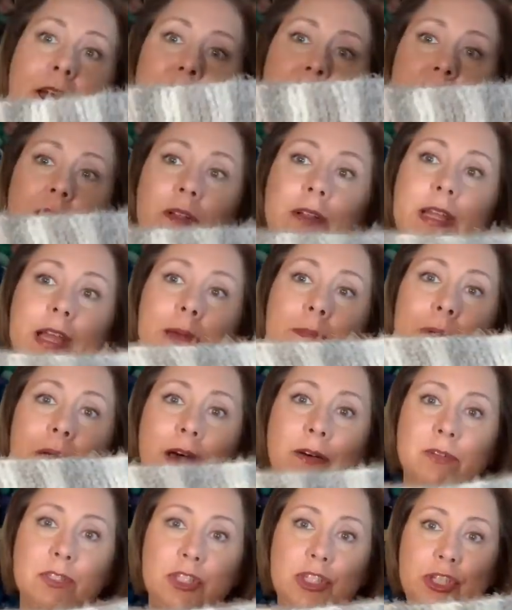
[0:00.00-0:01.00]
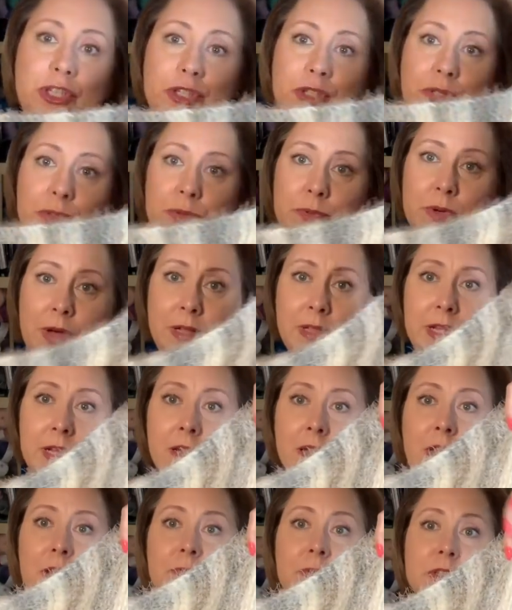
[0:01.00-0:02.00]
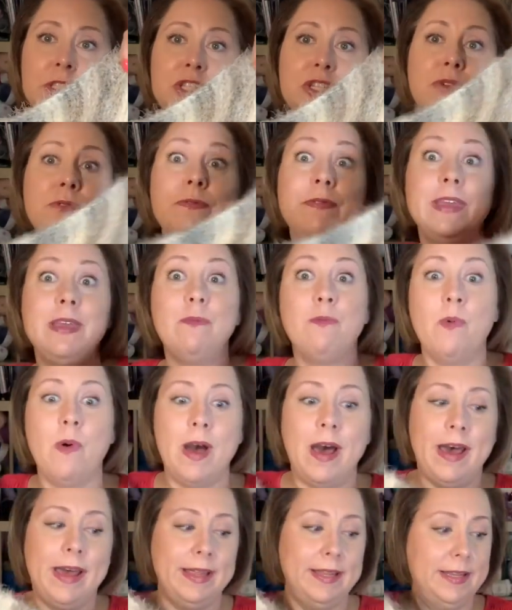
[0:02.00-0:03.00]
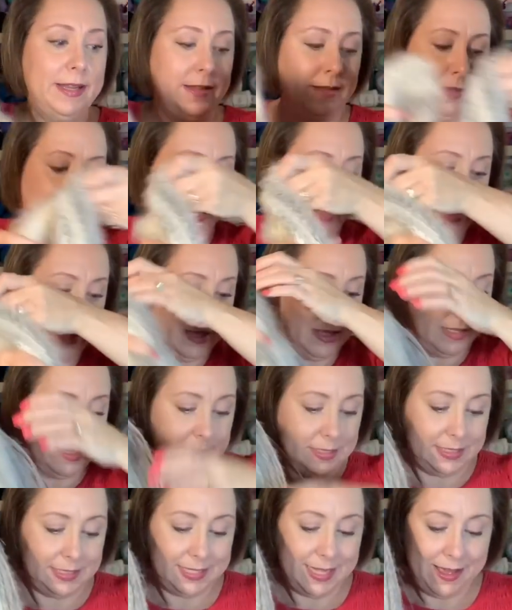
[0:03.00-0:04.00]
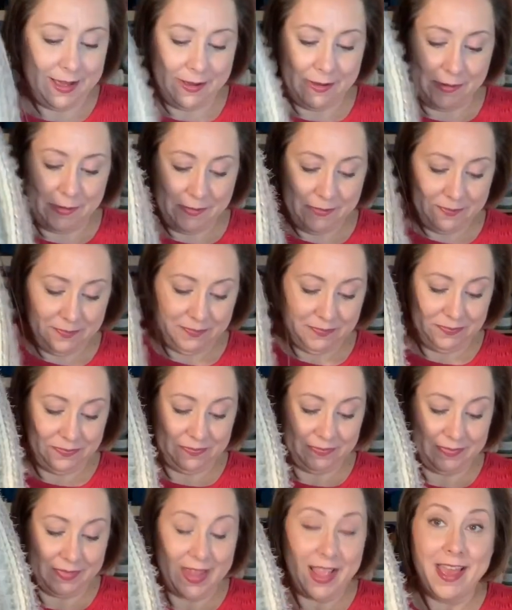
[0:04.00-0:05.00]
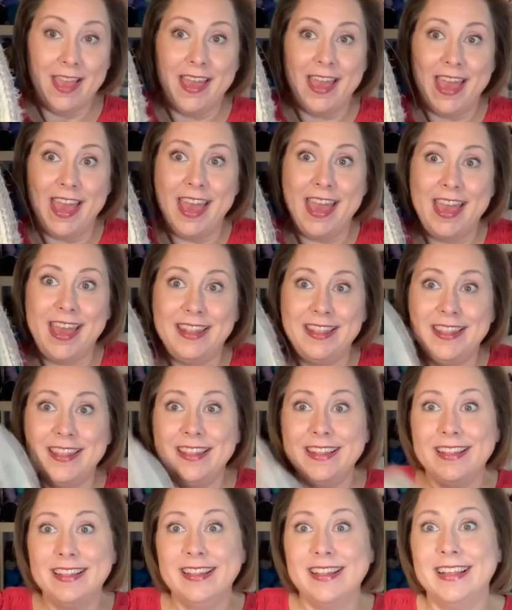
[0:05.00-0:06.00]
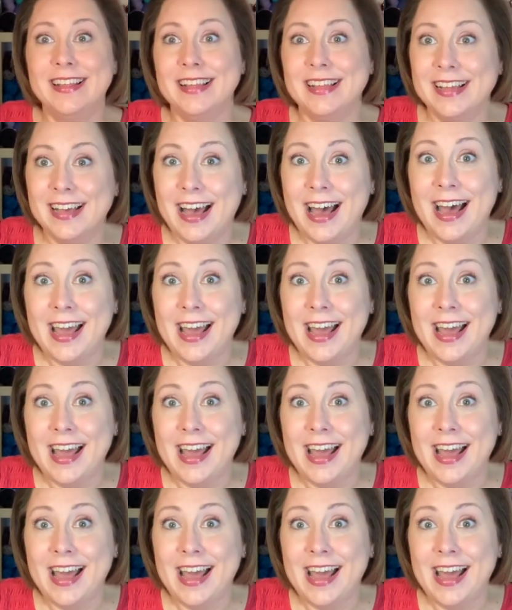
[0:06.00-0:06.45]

it's only about two, a little over two feet wide. So, and I